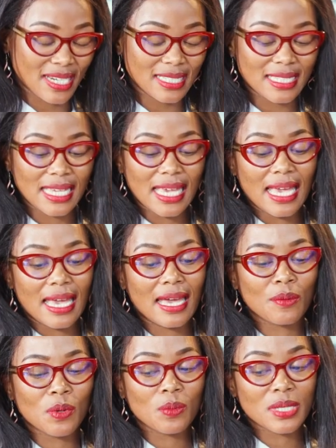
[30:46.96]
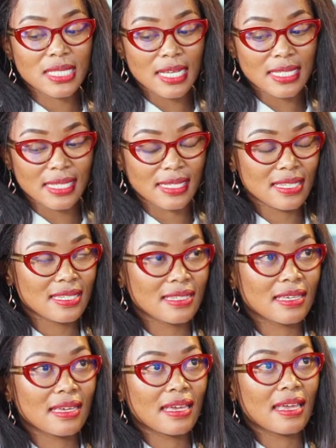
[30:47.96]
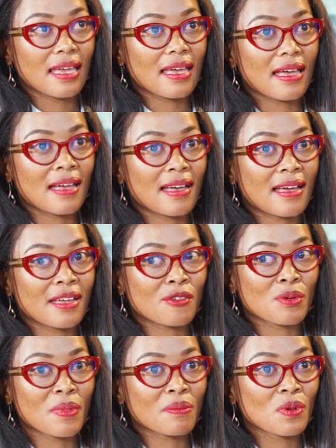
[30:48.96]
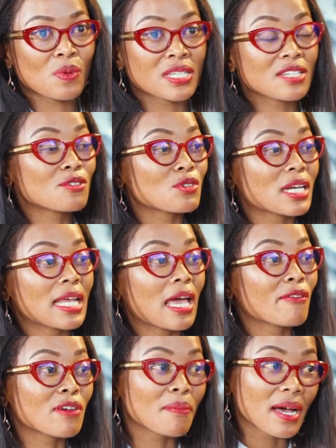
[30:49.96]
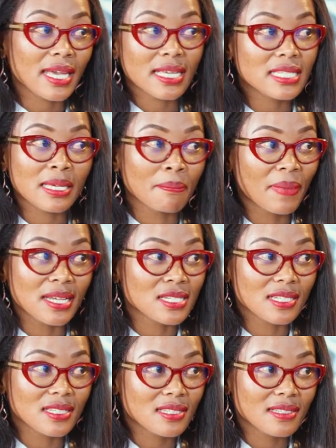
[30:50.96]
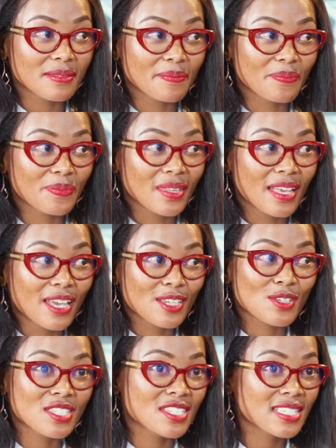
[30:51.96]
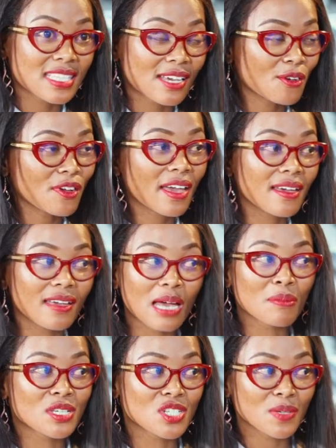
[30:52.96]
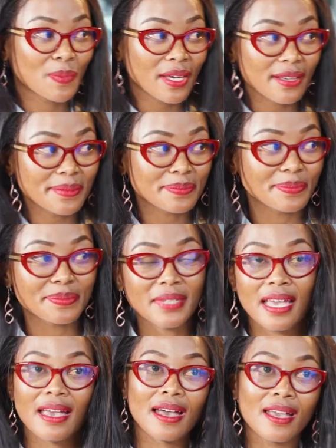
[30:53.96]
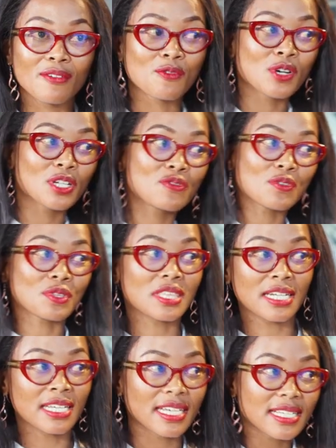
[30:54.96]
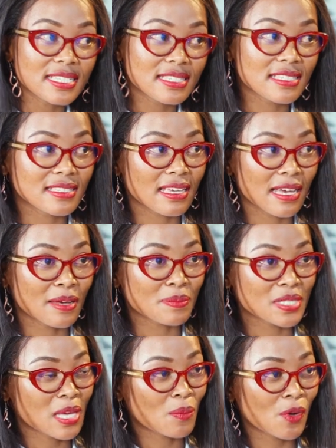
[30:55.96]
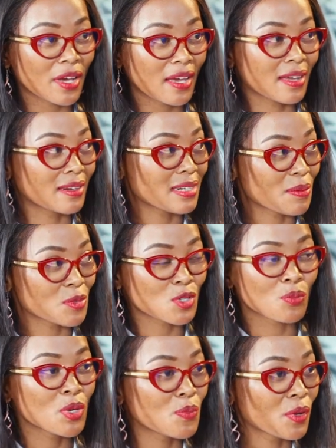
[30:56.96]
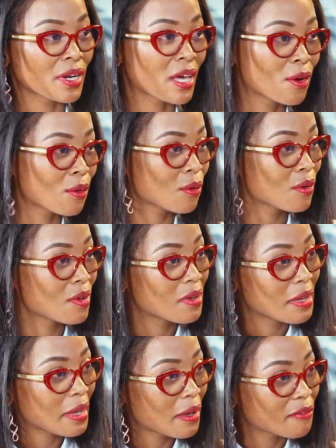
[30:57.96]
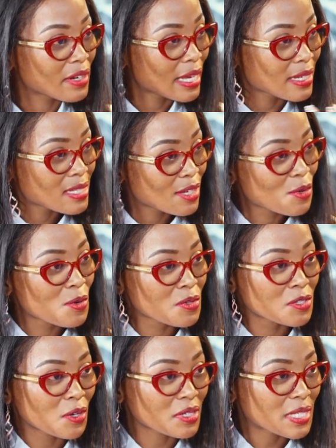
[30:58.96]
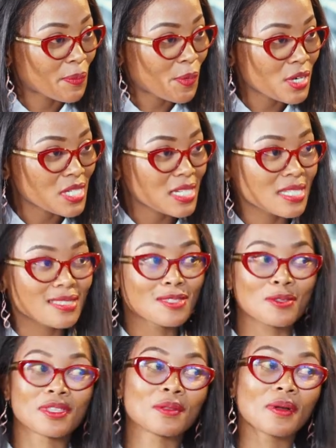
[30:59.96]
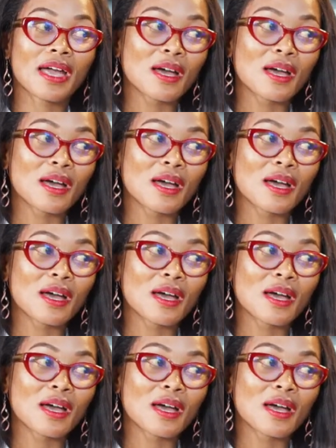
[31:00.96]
right? Mm-hmm. And when we started, uh, I remember we didn't really have a marketing budget. Mm-hmm. It was just like, okay, I'm a GP, I have worked for three years um, mm. somewhere, and I'm sure people now have an idea who's Dr. Precious, so mm. they'll